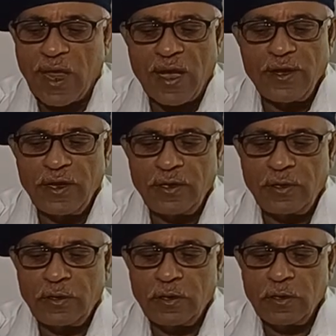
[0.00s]

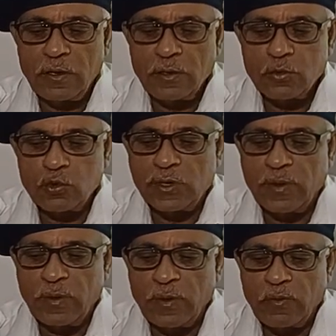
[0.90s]
added to
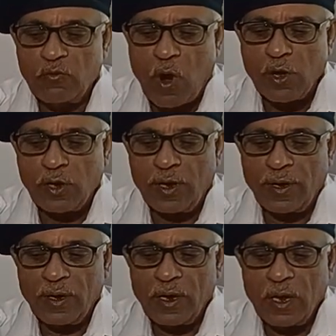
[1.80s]
the
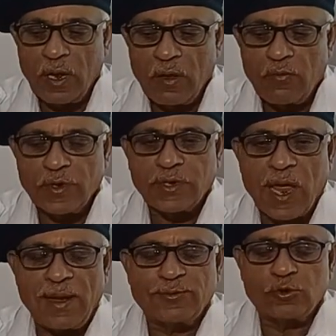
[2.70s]
water which
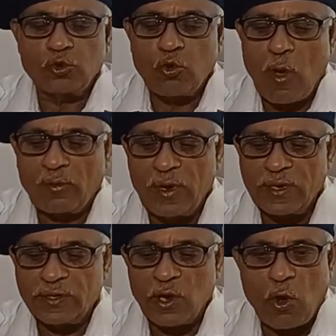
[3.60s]
helps to
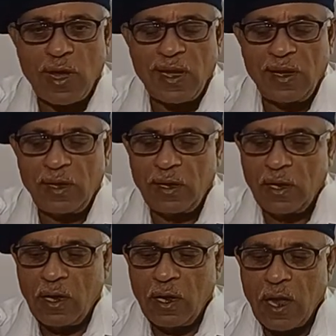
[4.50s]
coagulate the oil
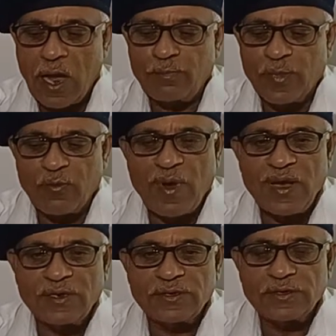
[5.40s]
and
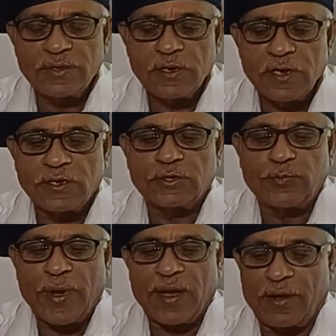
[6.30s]
prevents its
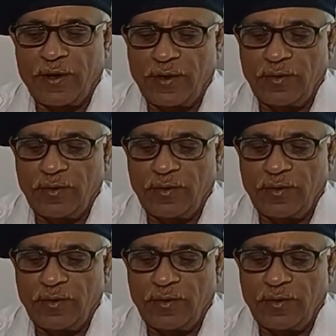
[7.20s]
spread.